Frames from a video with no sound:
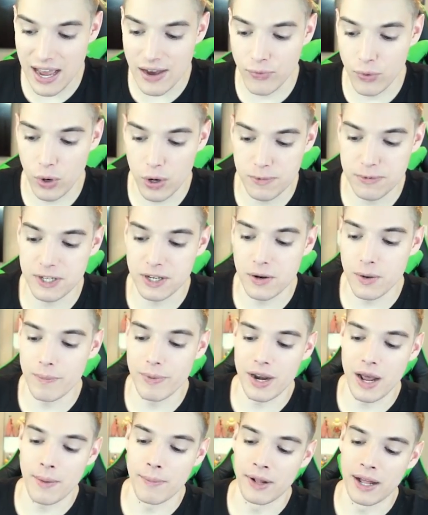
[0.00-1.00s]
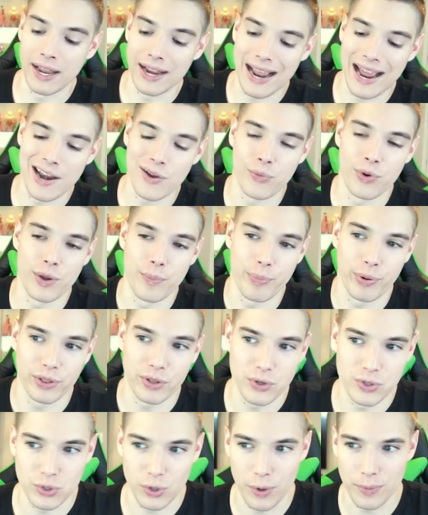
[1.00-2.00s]
have orbs in them, but I'm like, I don't want to put
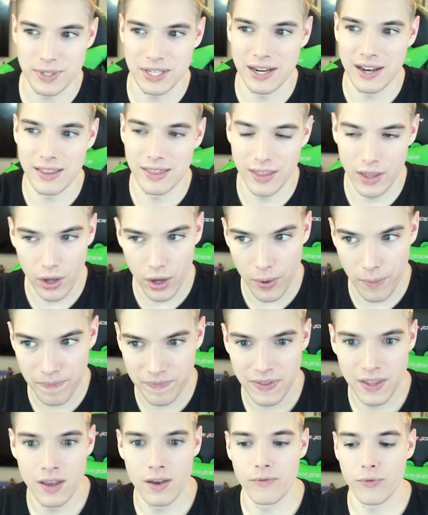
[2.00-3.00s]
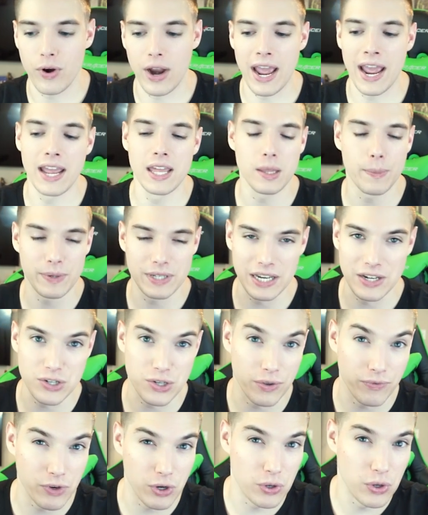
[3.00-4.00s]
those orbs into them for A, the
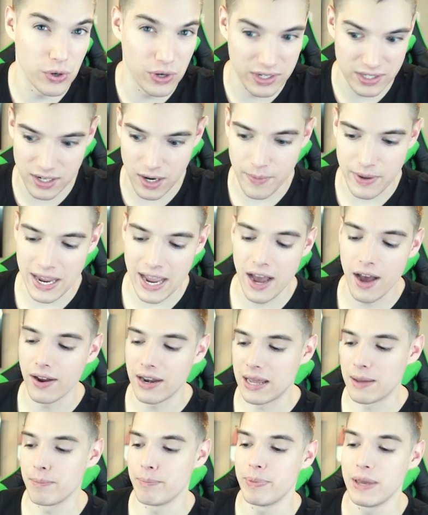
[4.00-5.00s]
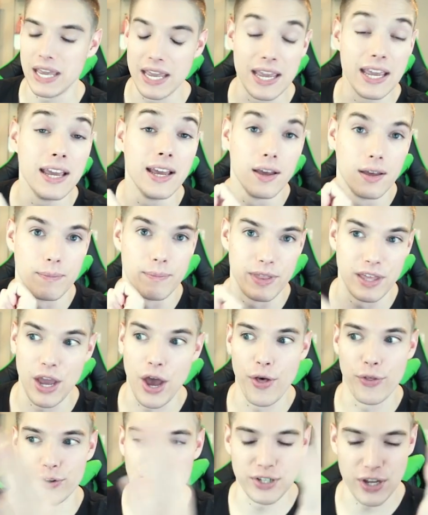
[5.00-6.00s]
potential of new units coming out, and B, the
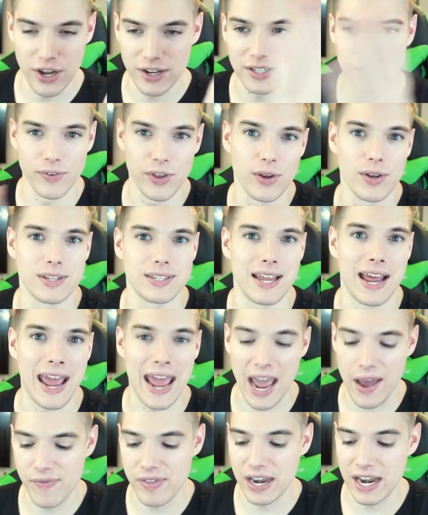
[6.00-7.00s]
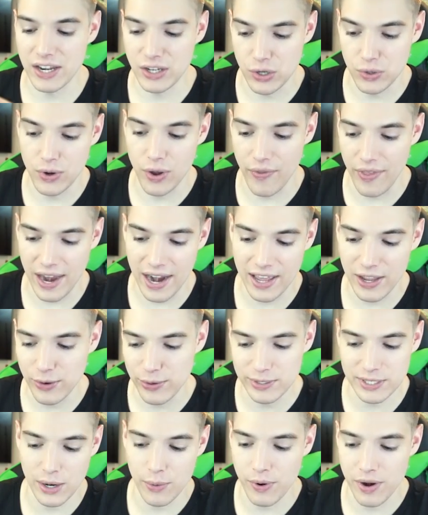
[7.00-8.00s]
other tons of units I have that I do know that I
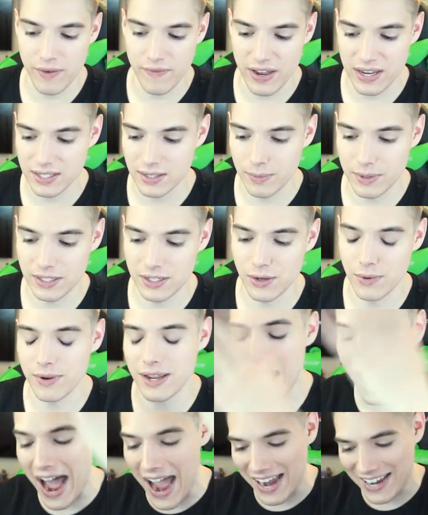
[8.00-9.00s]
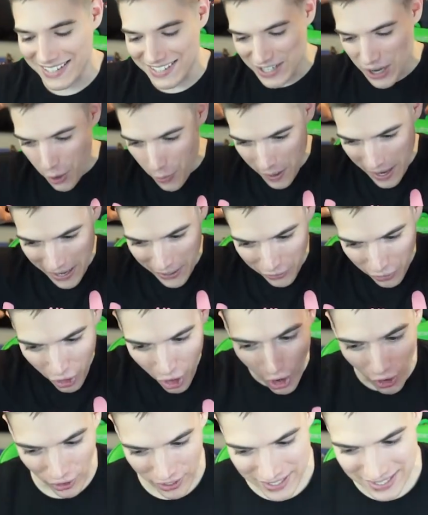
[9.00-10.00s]
use, I want to invest them into. Guys, no
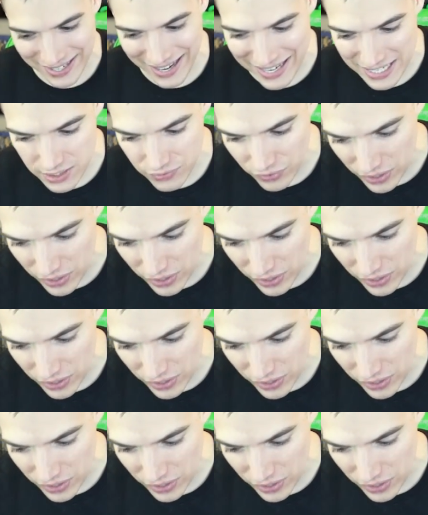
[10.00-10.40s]
LR in today's